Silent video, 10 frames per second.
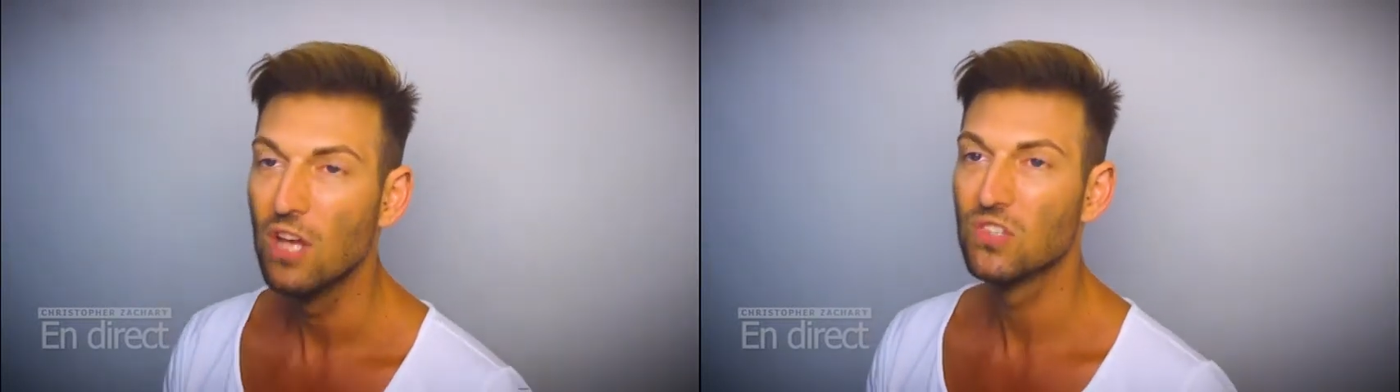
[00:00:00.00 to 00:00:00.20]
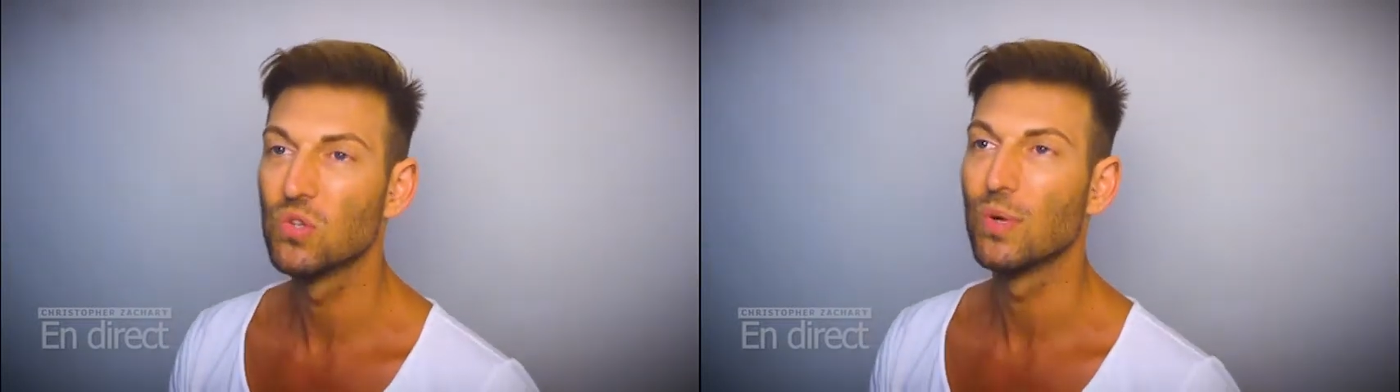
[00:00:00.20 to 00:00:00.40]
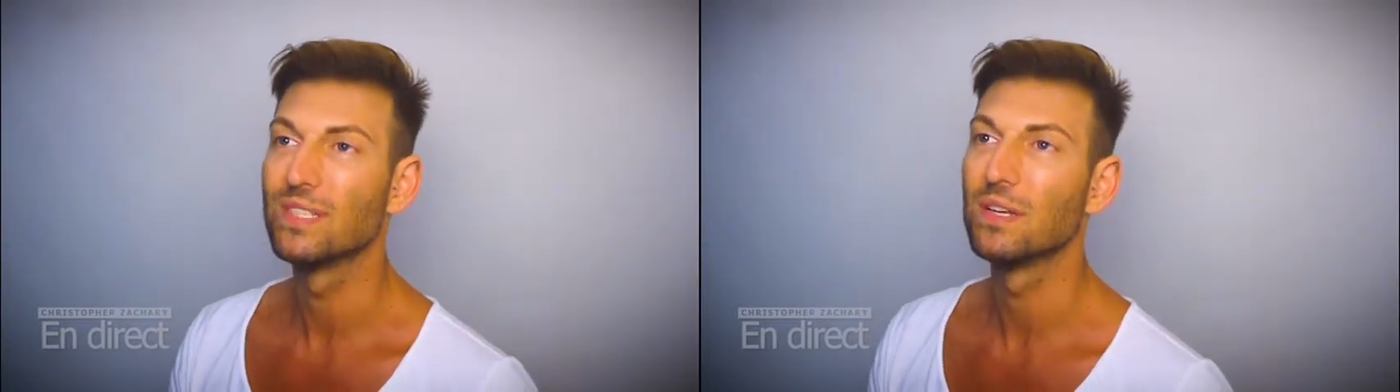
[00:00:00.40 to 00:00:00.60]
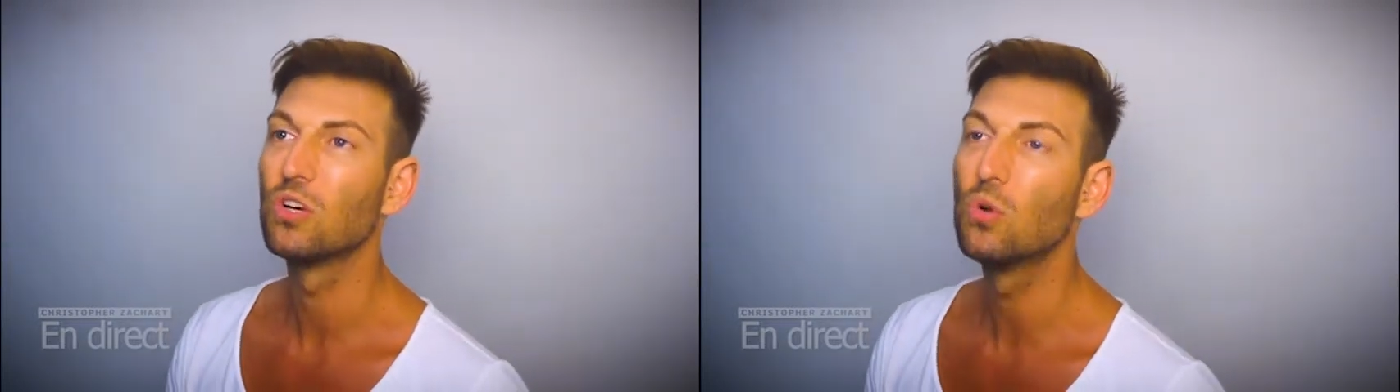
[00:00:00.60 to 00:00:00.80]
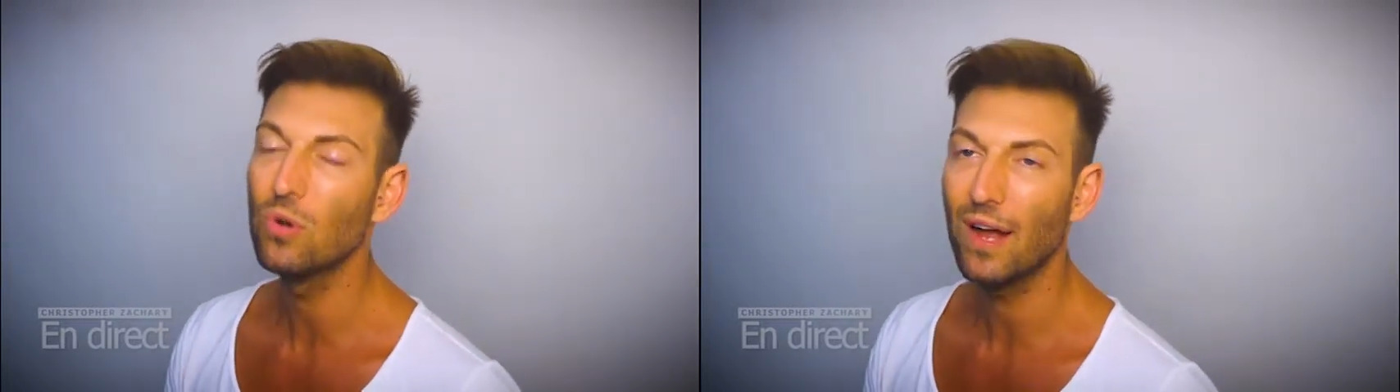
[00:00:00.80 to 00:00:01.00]
So it's a
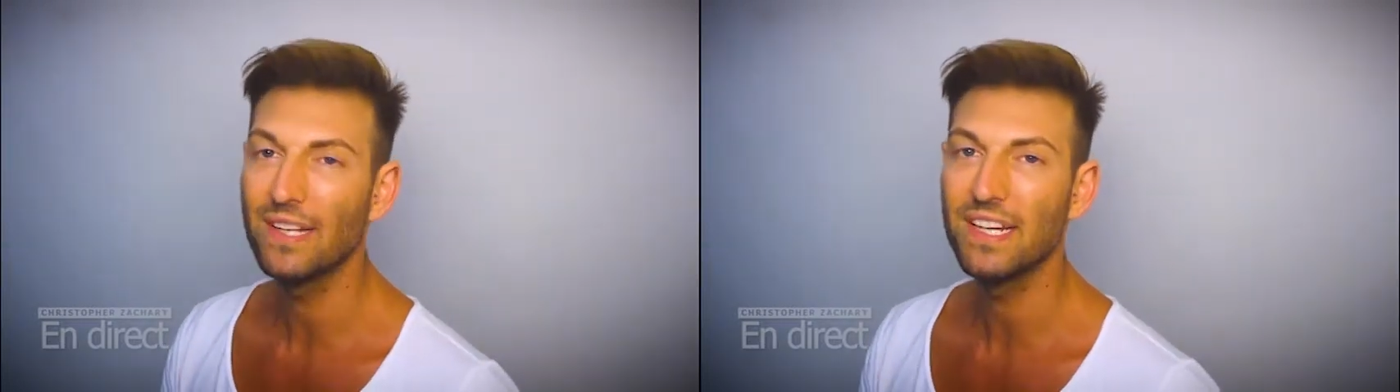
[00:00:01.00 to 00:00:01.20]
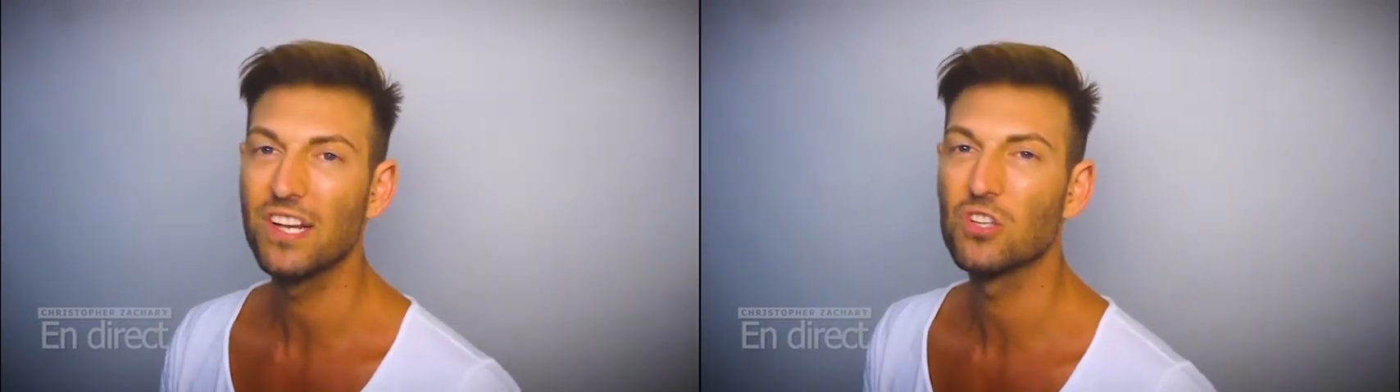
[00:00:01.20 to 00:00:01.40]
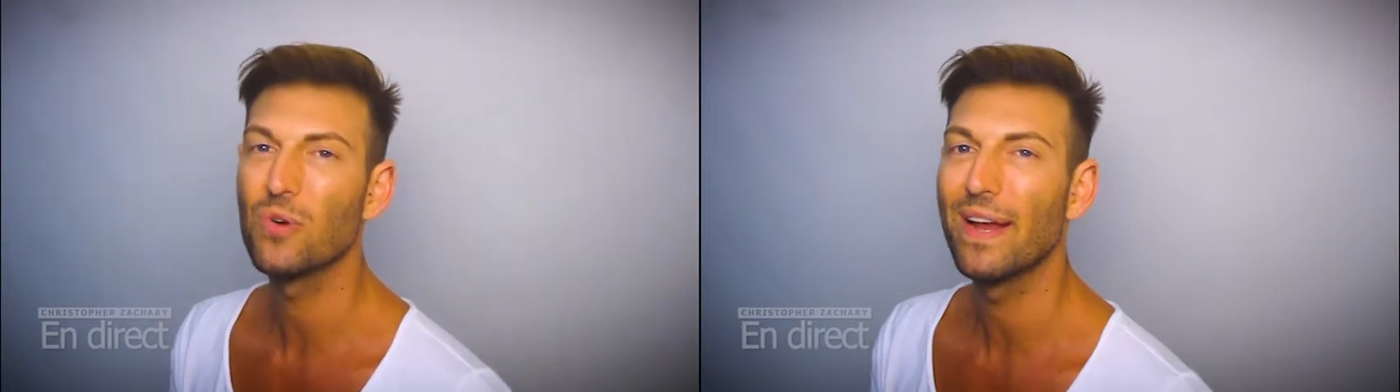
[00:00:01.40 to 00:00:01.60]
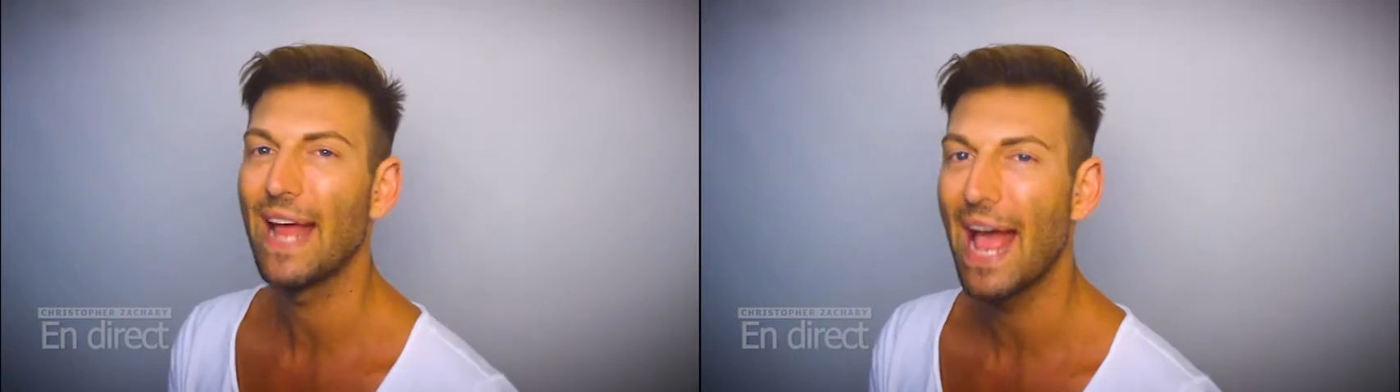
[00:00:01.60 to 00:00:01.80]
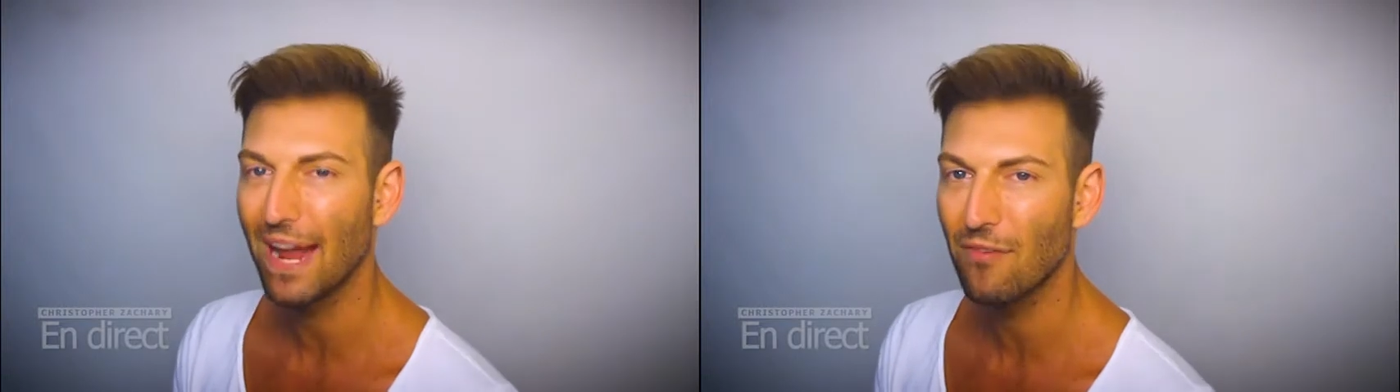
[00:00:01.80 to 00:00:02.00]
good idea to try and
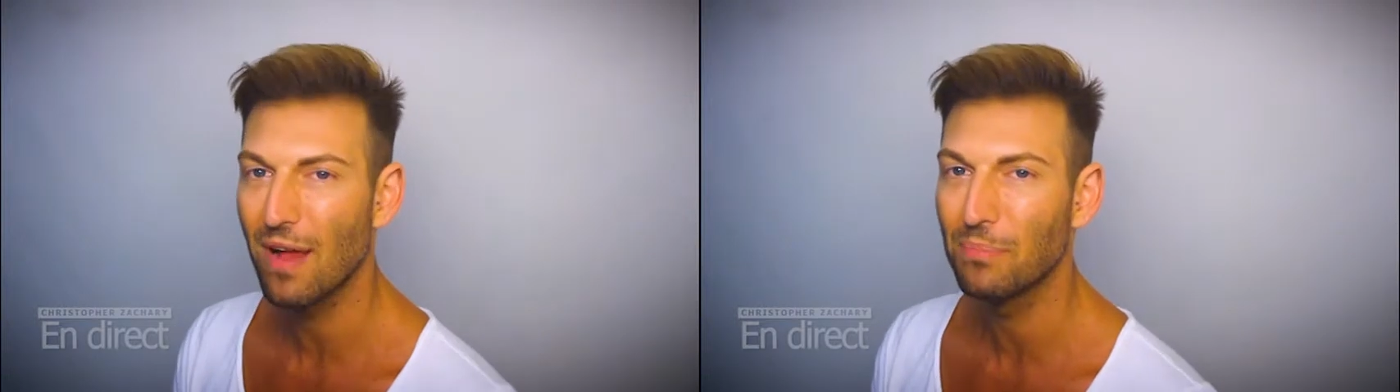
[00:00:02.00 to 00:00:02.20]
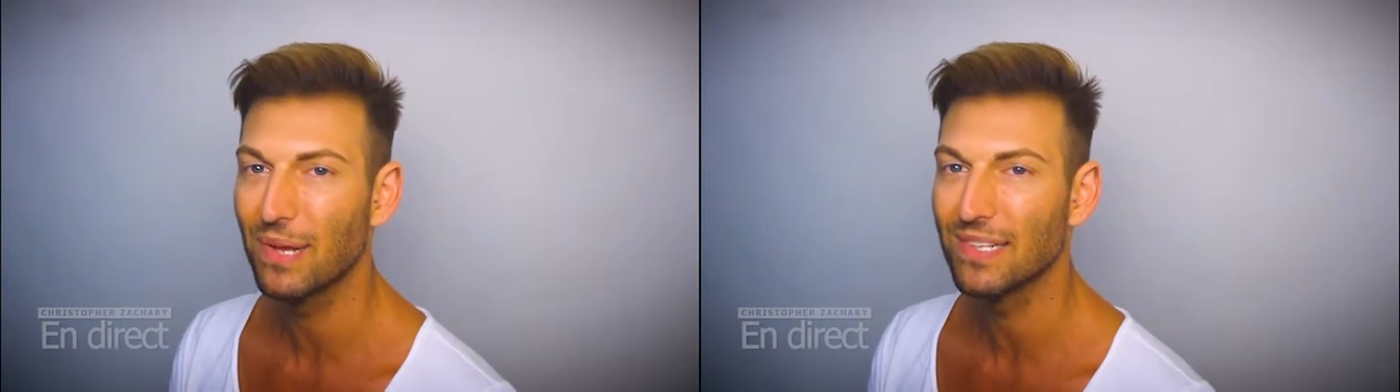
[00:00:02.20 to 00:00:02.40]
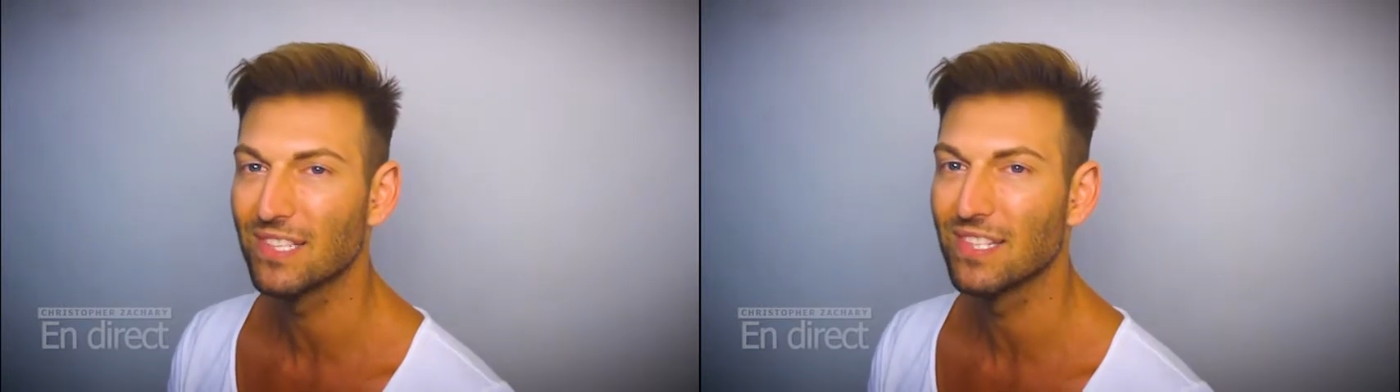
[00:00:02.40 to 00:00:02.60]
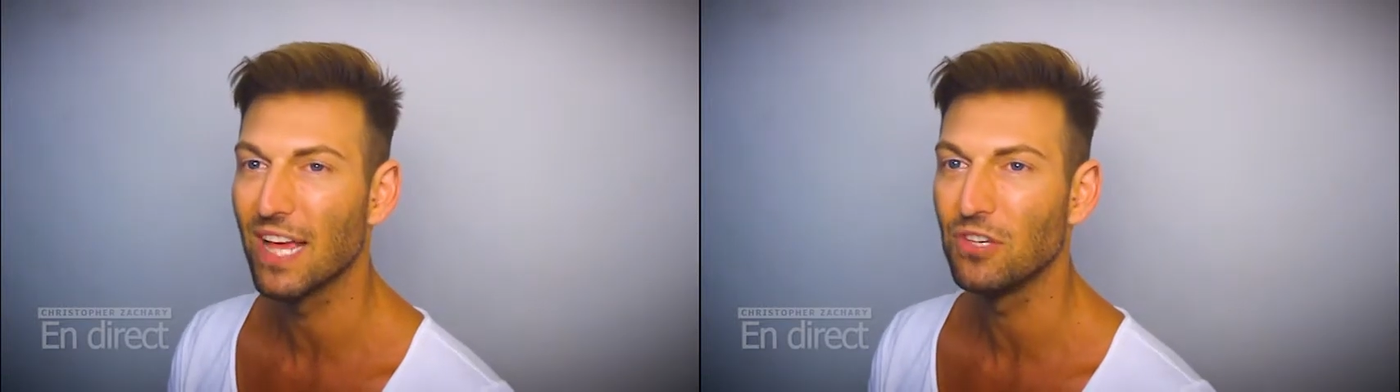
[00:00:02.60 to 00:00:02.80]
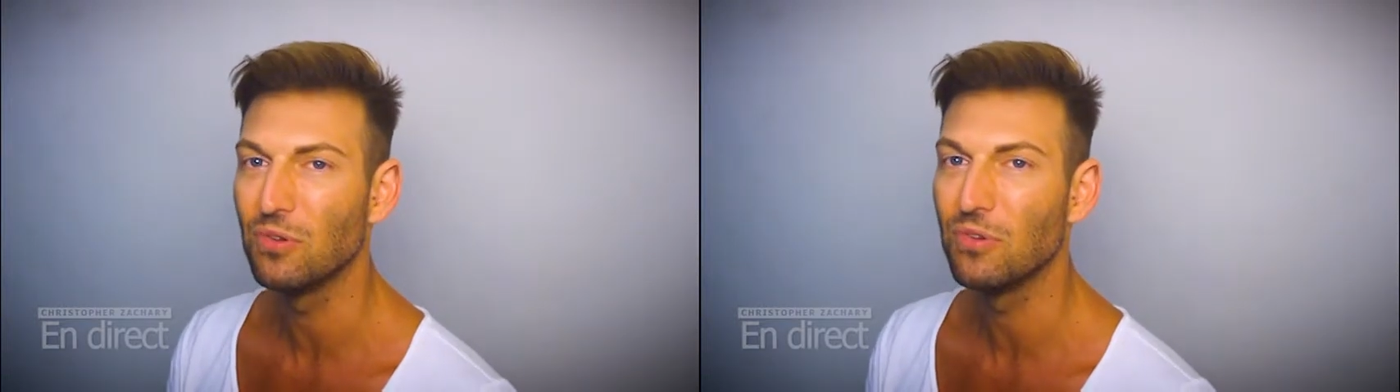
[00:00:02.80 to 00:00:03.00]
hang around places
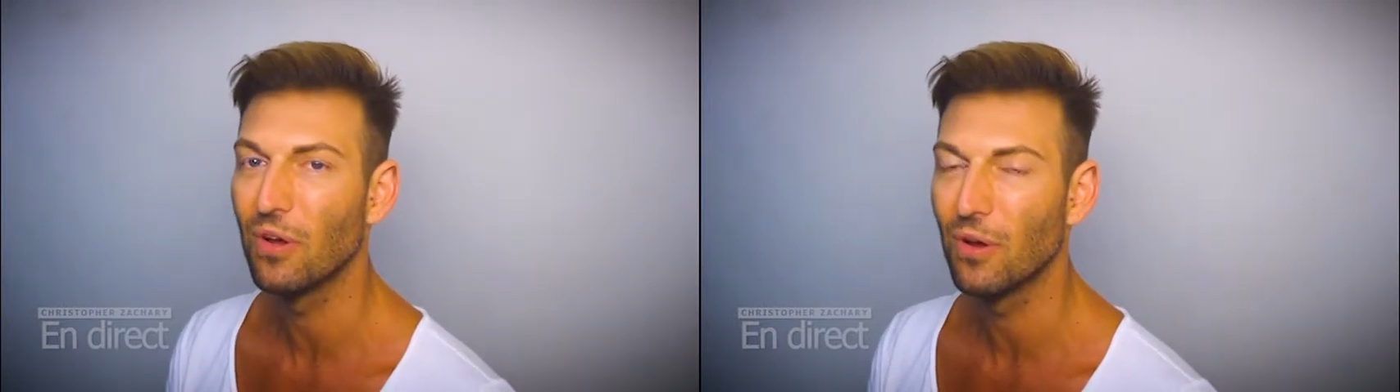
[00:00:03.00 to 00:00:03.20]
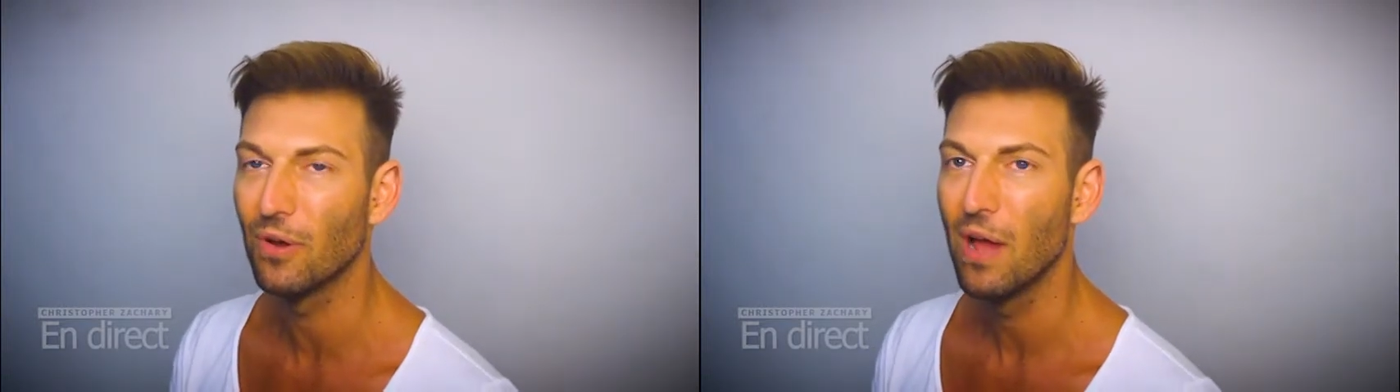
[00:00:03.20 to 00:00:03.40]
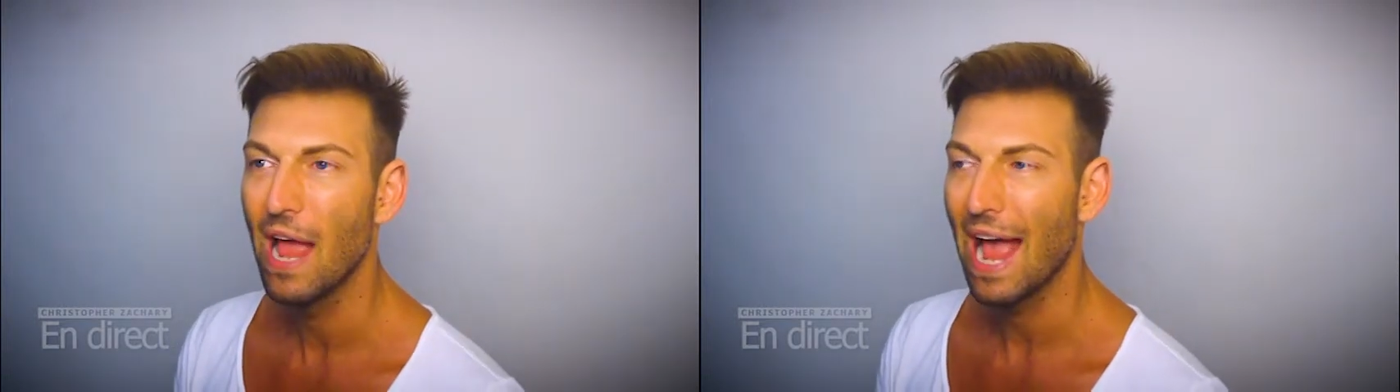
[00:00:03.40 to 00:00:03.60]
that you know